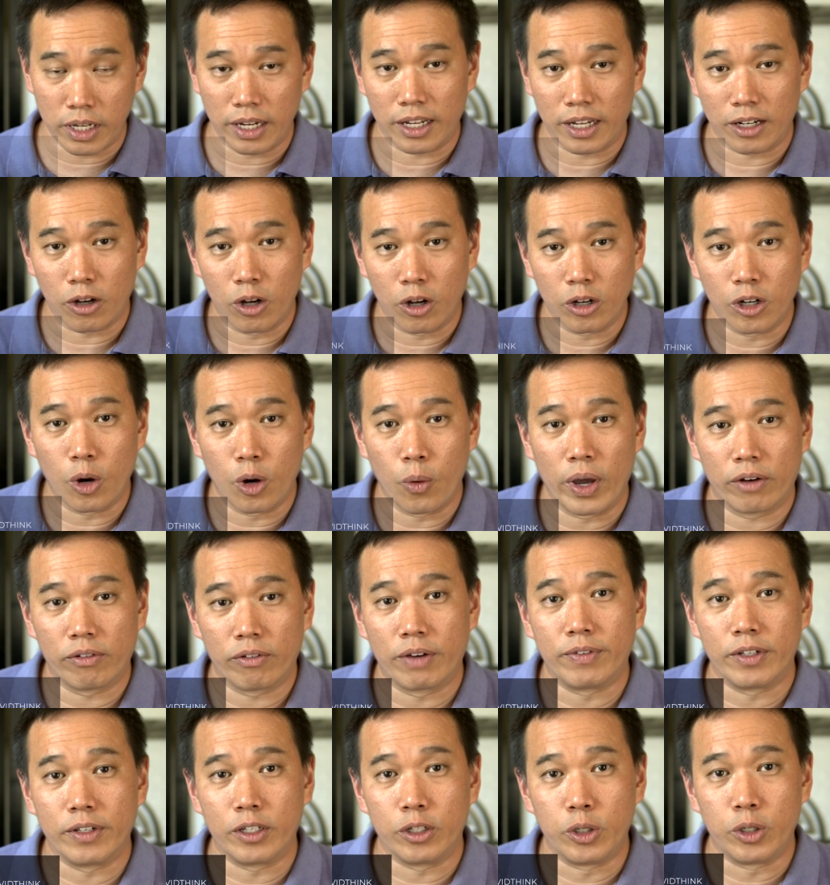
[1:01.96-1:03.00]
an ongoing
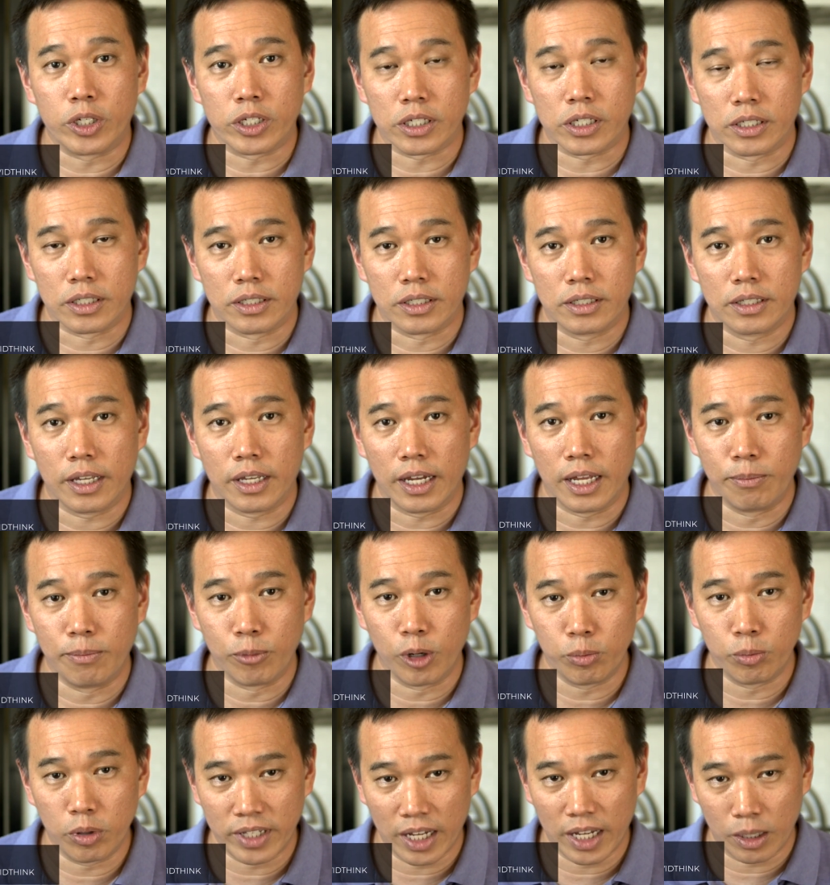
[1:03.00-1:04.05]
revolution in mobile
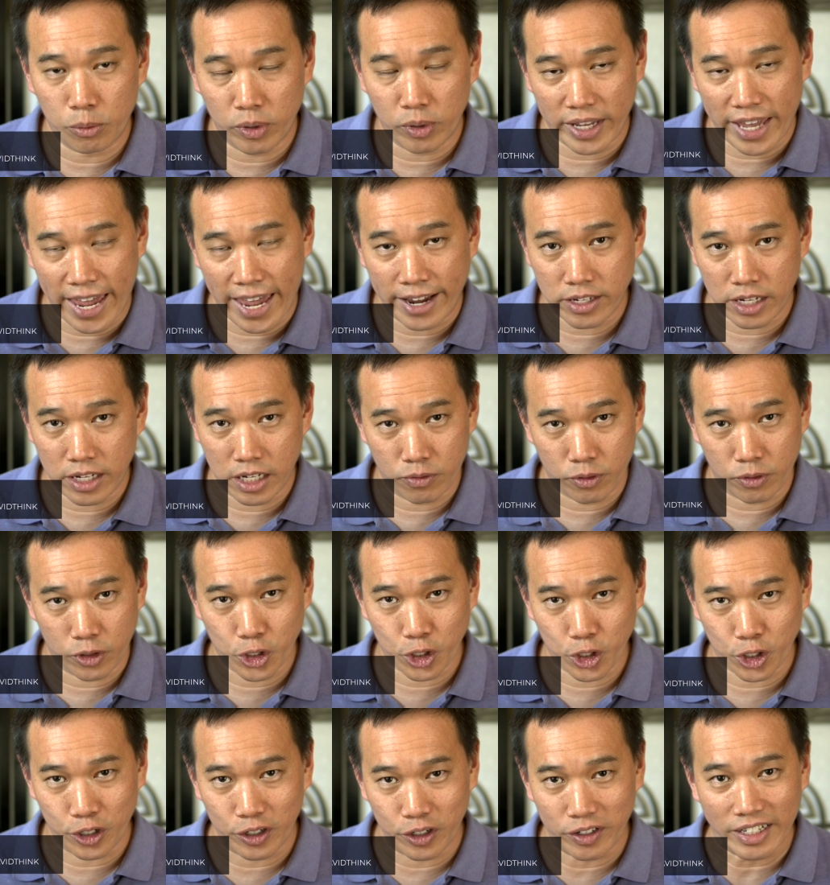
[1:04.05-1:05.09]
network access for
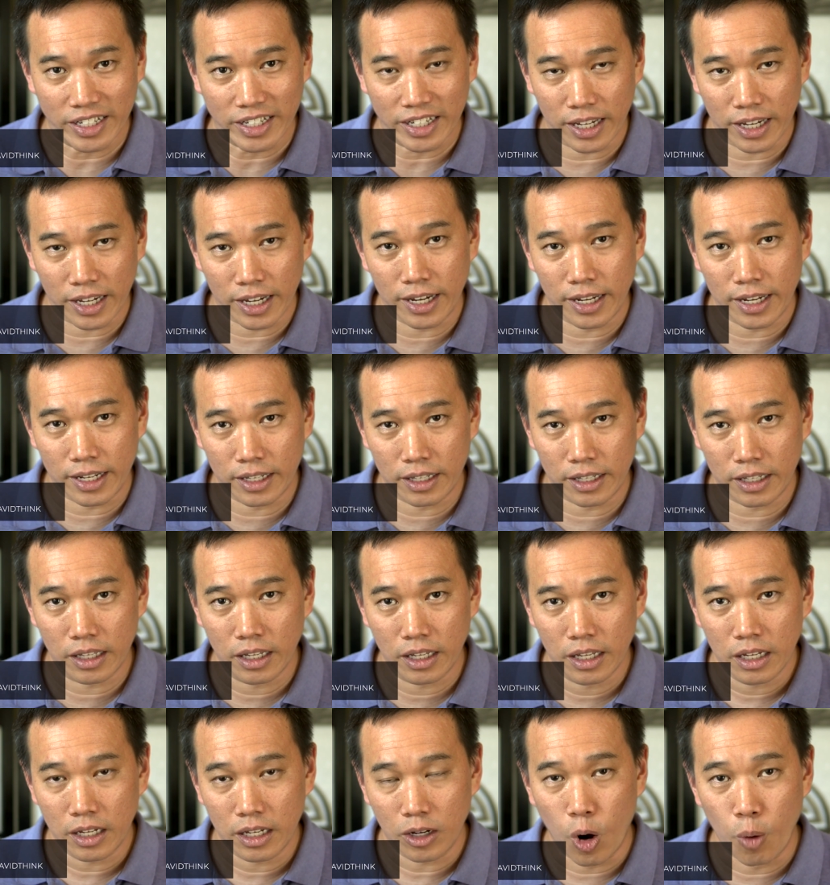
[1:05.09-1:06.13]
sure, and
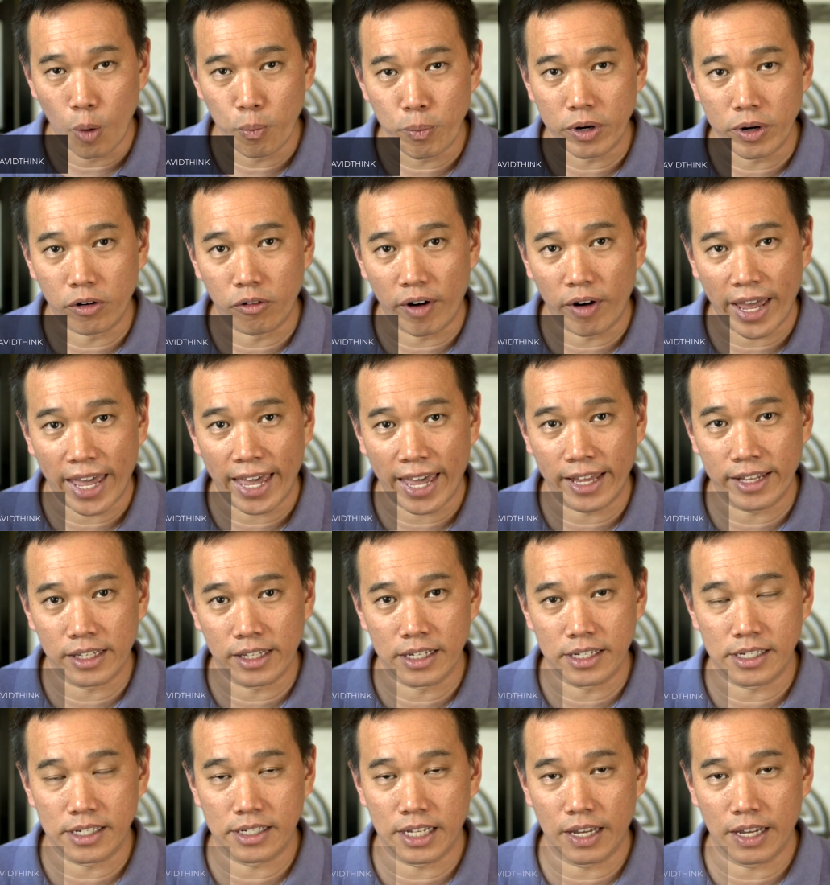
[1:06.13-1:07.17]
Open RAN is
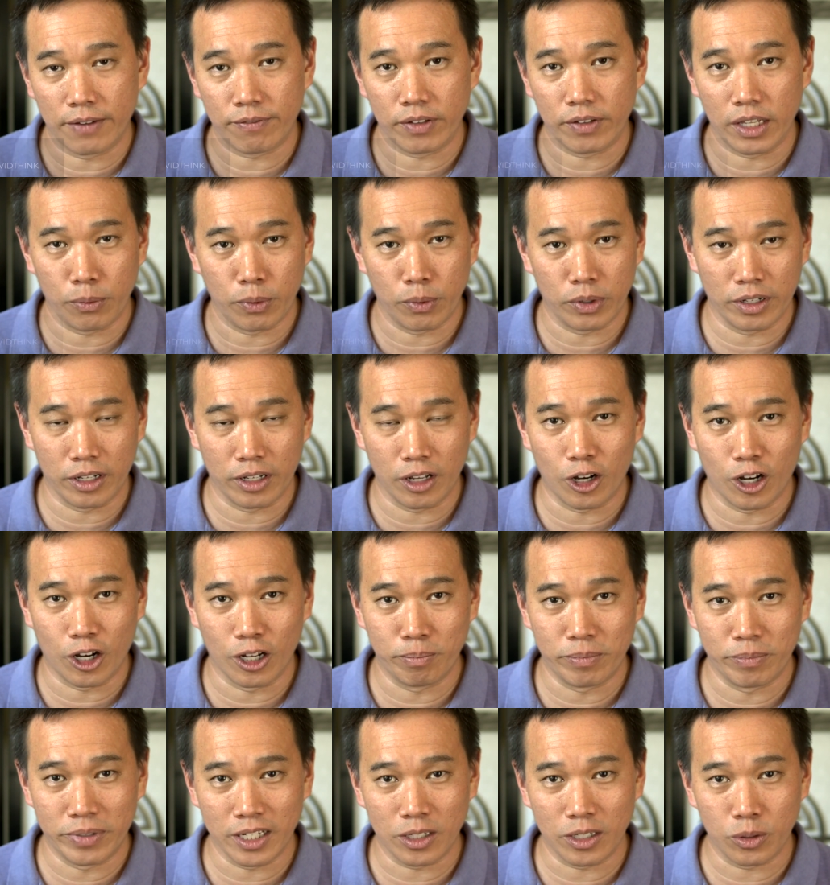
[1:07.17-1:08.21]
definitely one of the hot
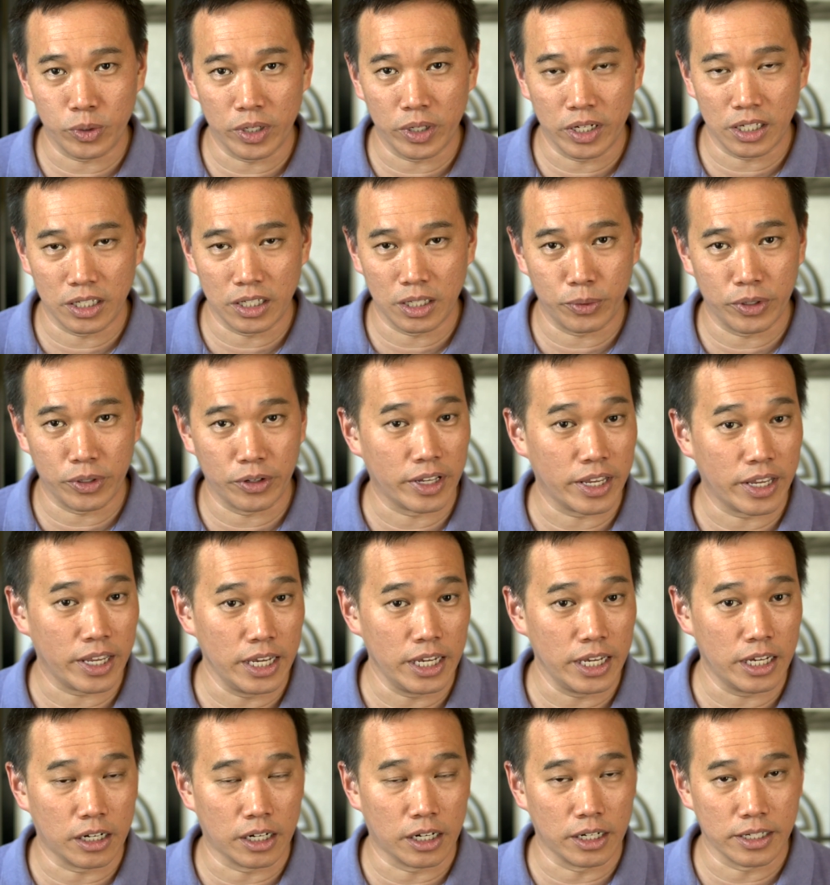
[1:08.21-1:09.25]
buzzwords and one of the key
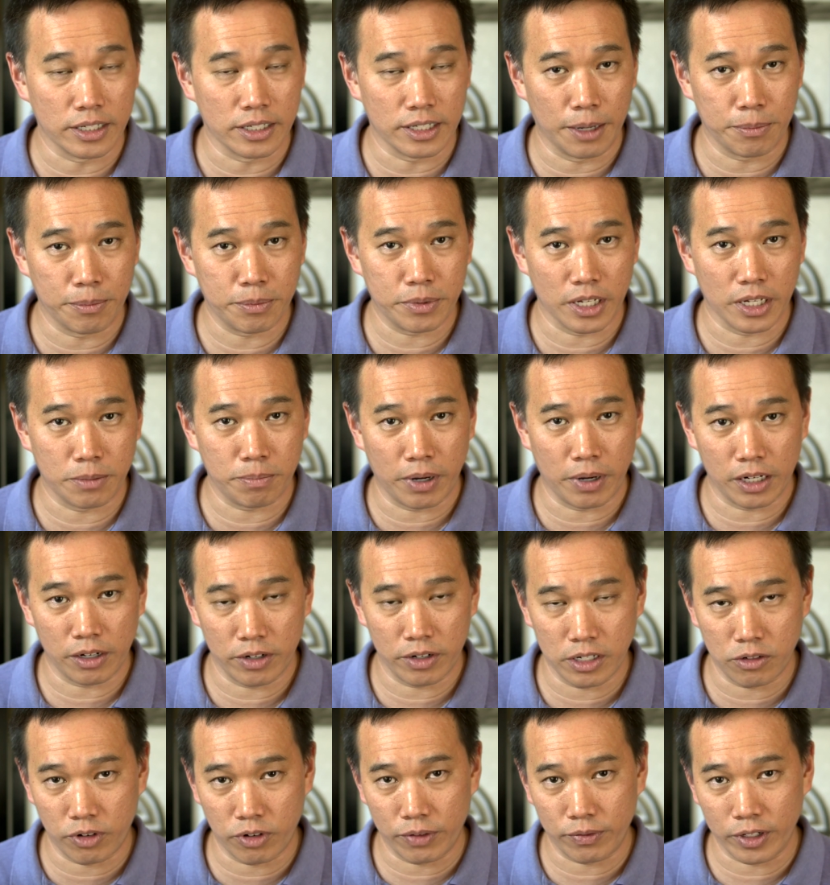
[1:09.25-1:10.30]
concepts as part of this
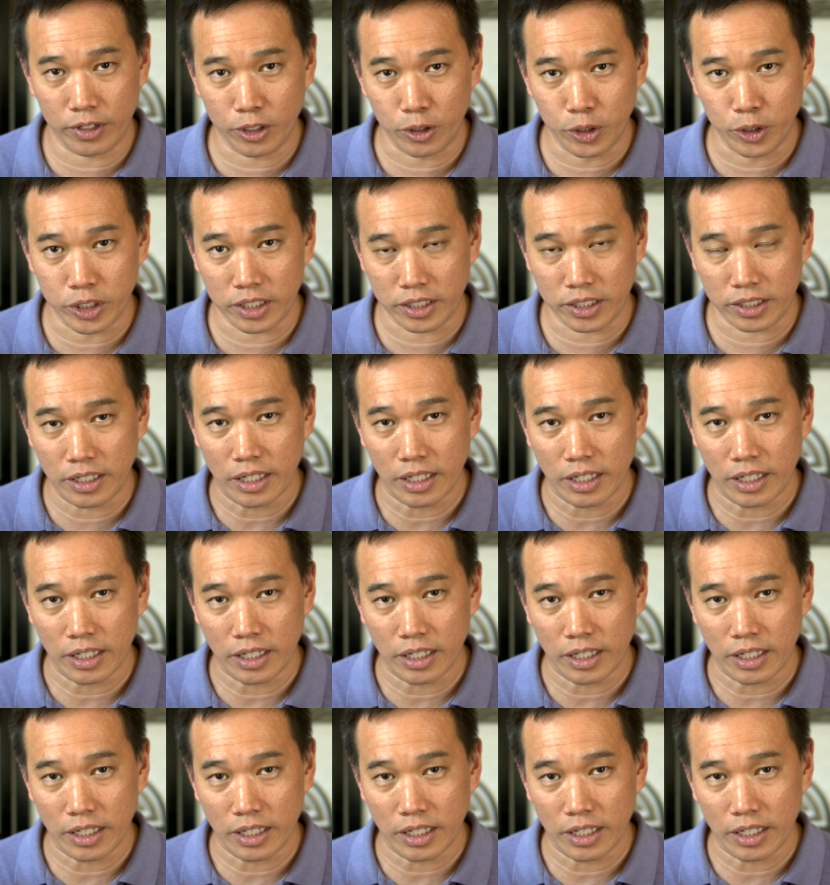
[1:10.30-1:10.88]
revolution.